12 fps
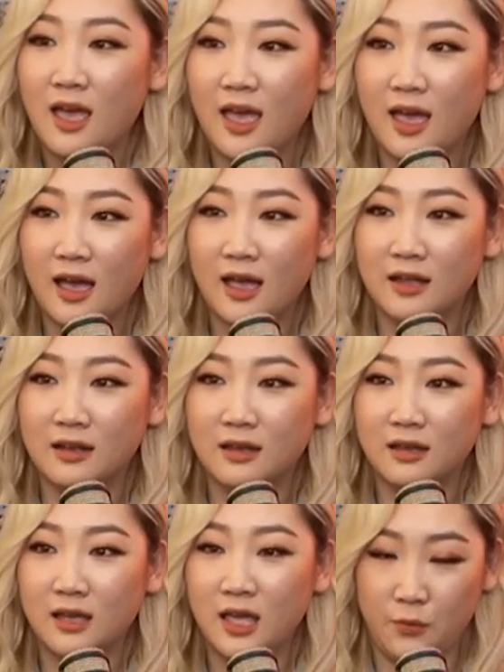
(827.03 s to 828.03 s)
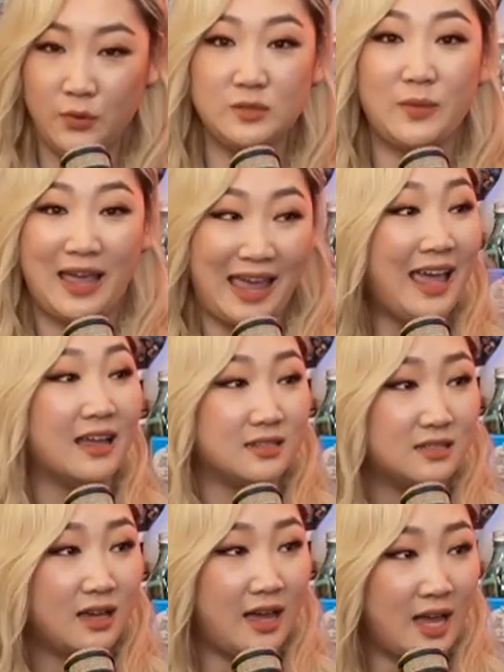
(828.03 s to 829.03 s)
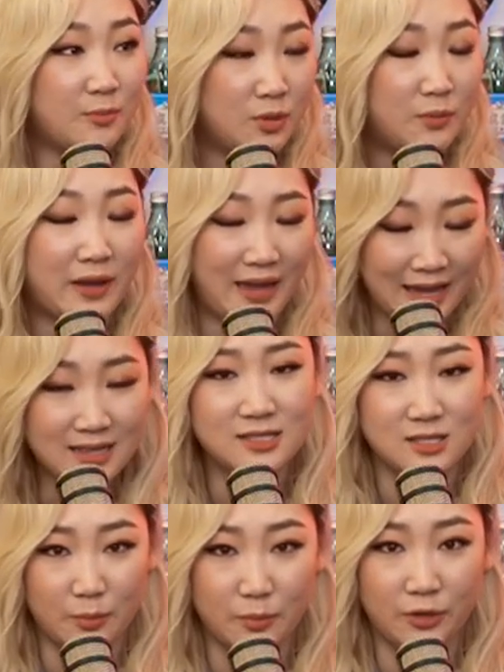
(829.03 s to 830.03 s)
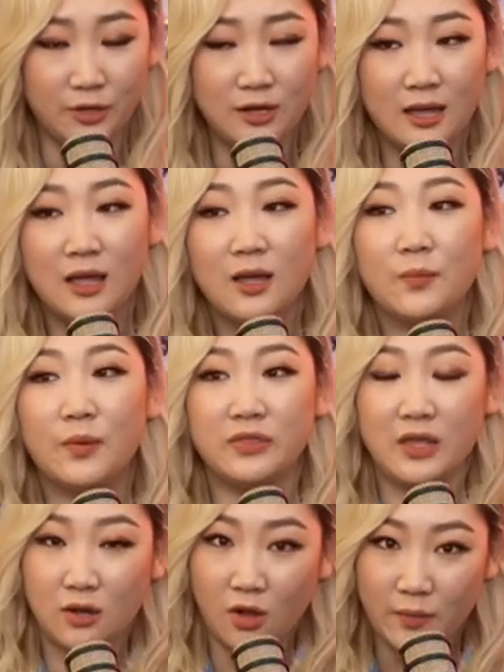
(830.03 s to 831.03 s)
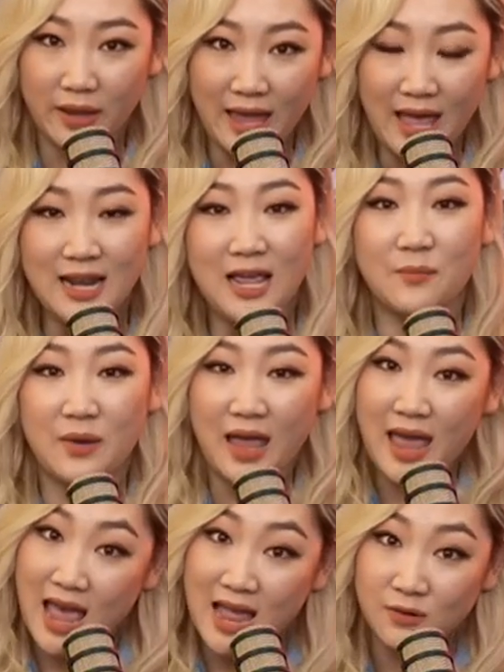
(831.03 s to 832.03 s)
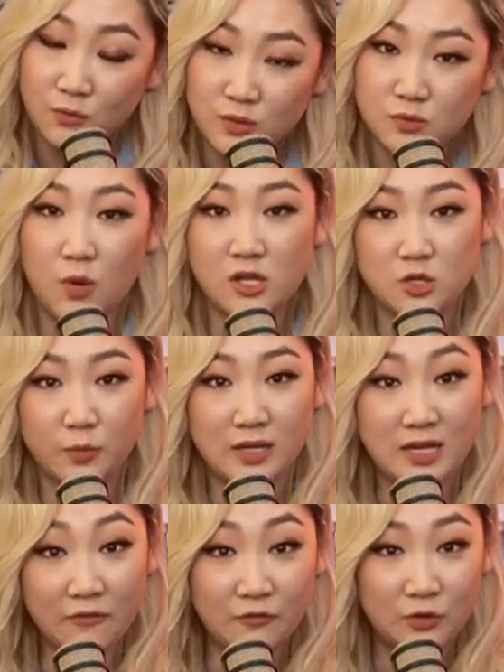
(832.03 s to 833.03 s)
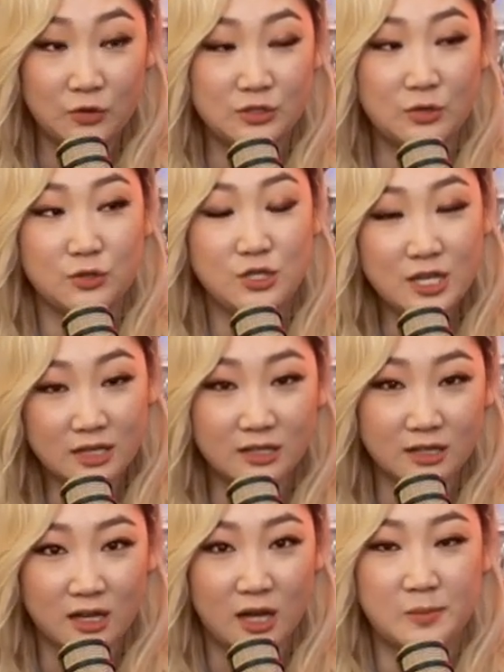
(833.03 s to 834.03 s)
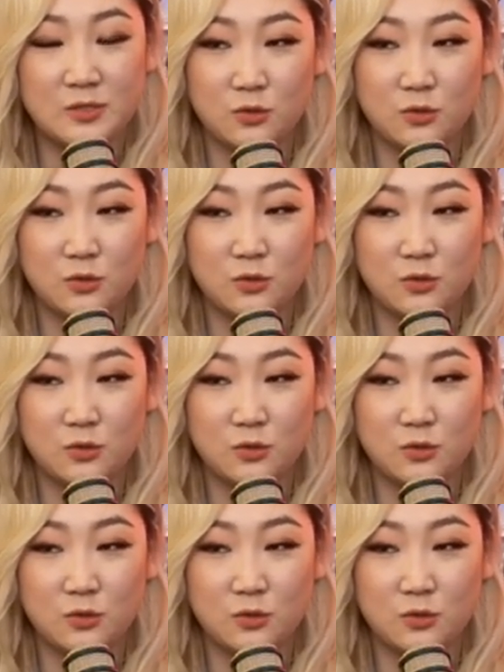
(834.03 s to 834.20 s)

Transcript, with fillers: And it was my aunt. I had put my aunt's number, but they called my aunt, and my aunt was watching my nephew, so she couldn't come.